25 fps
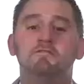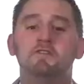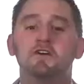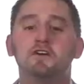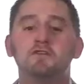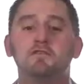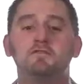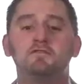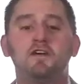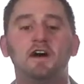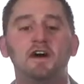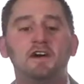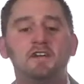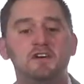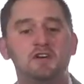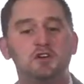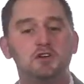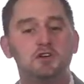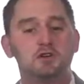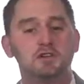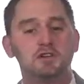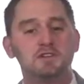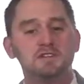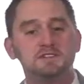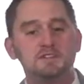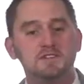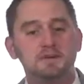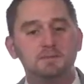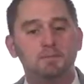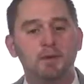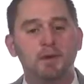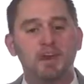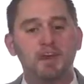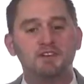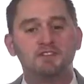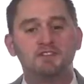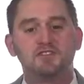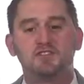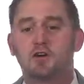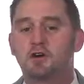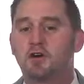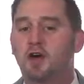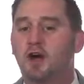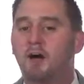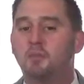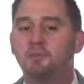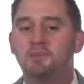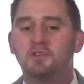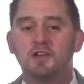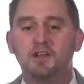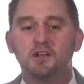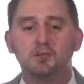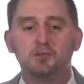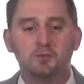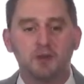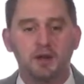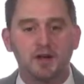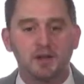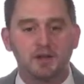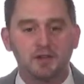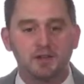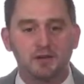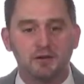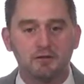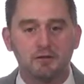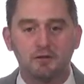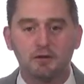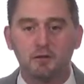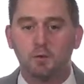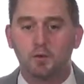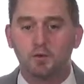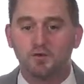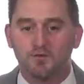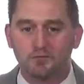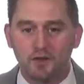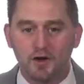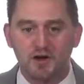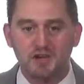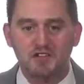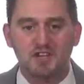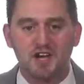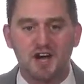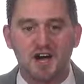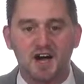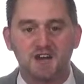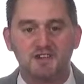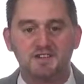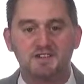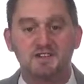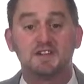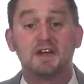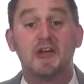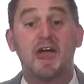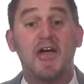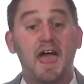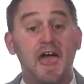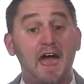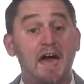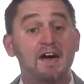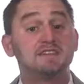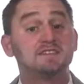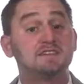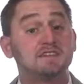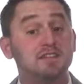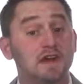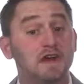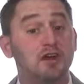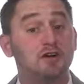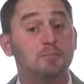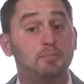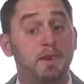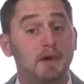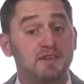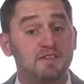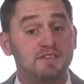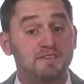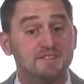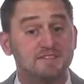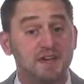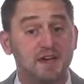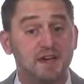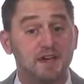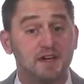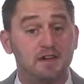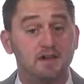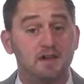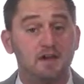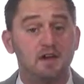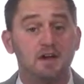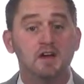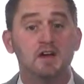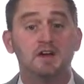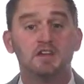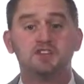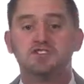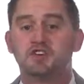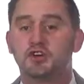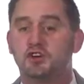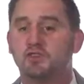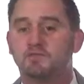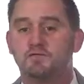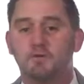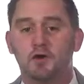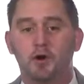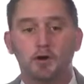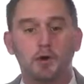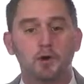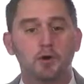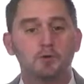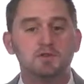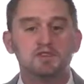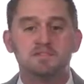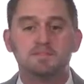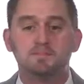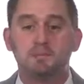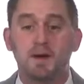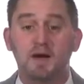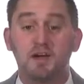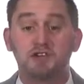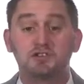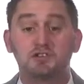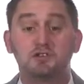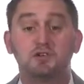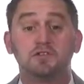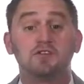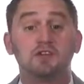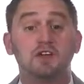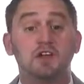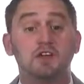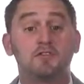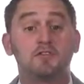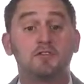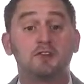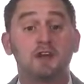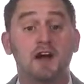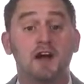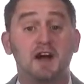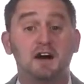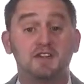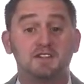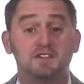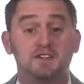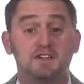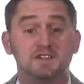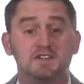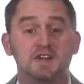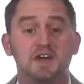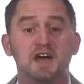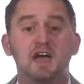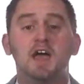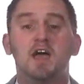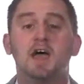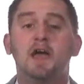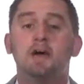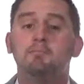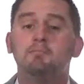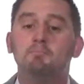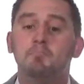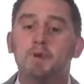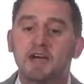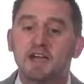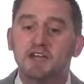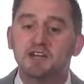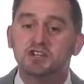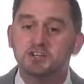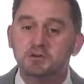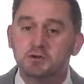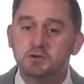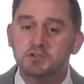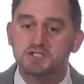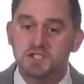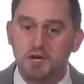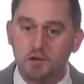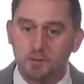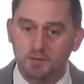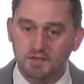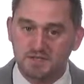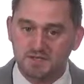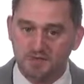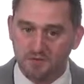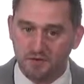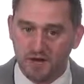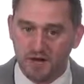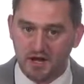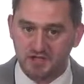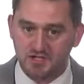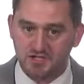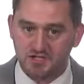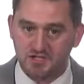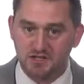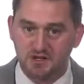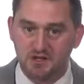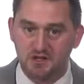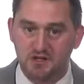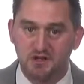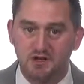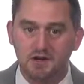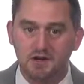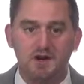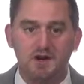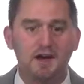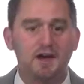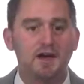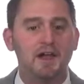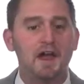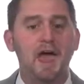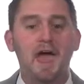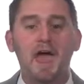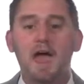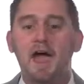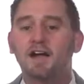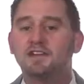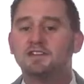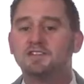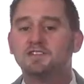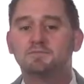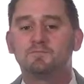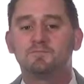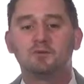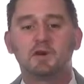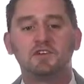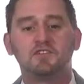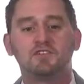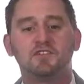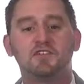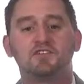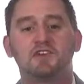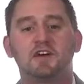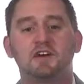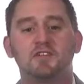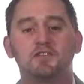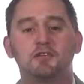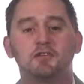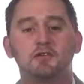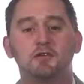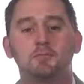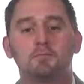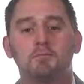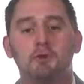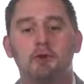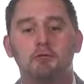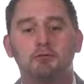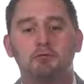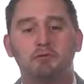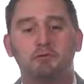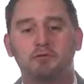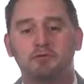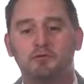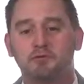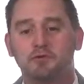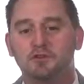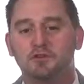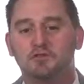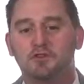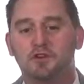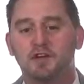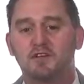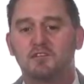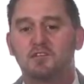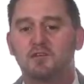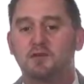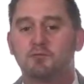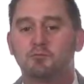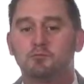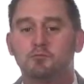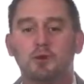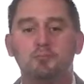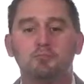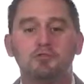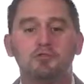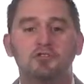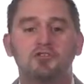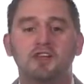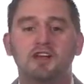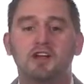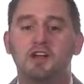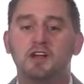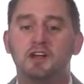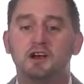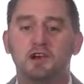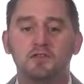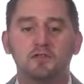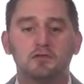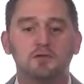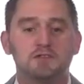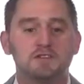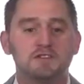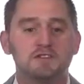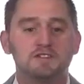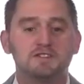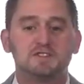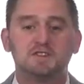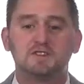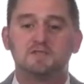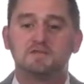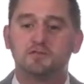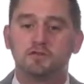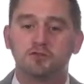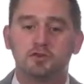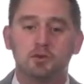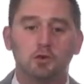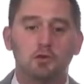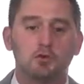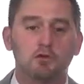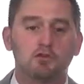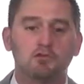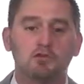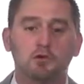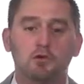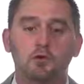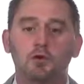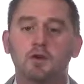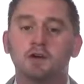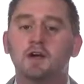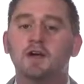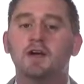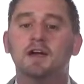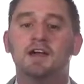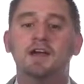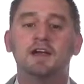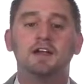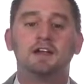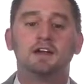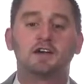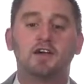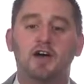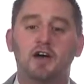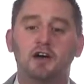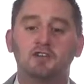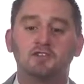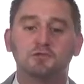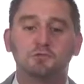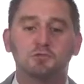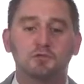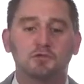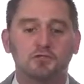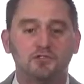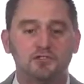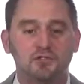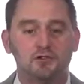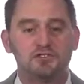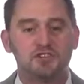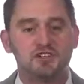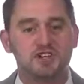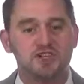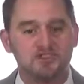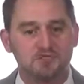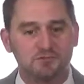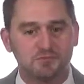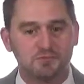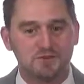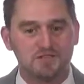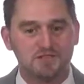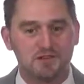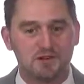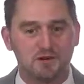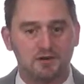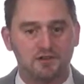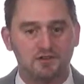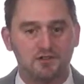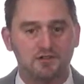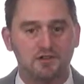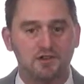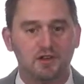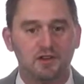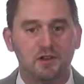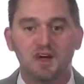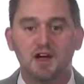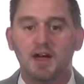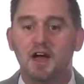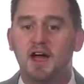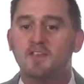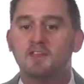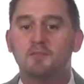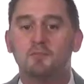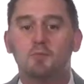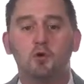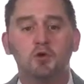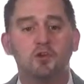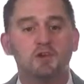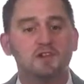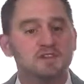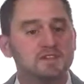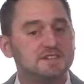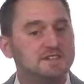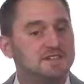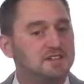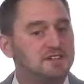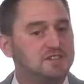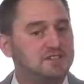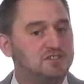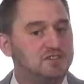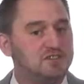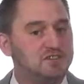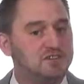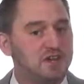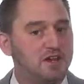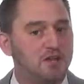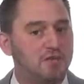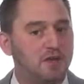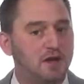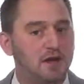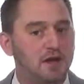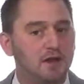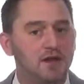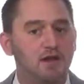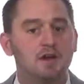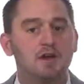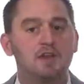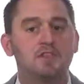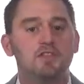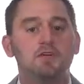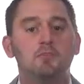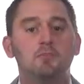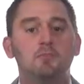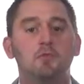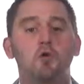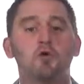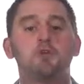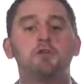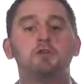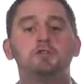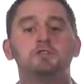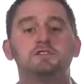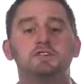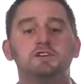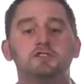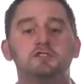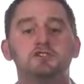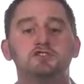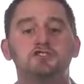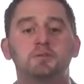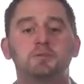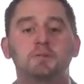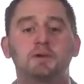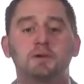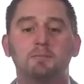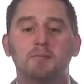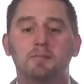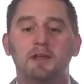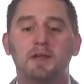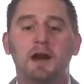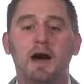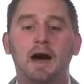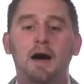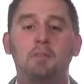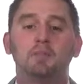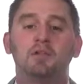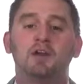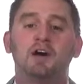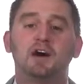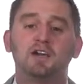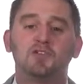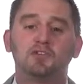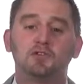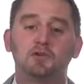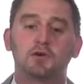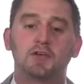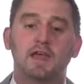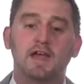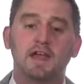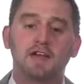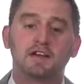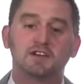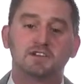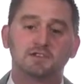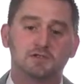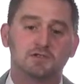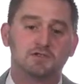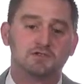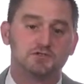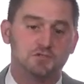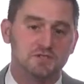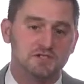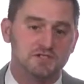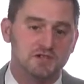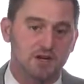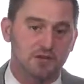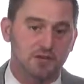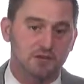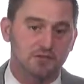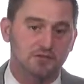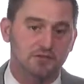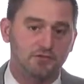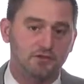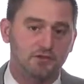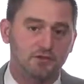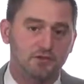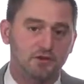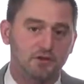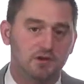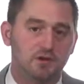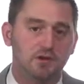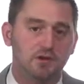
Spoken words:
Verify that your listing pages are updated regularly with fresh content as allowed by the site. Share photos, specials, and other content, and make sure it's always fresh. An active presence on third-party review sites can represent another listing for your store in a customer's search engine results. And the more listings you generate, the more your dealership can monopolize organic search results.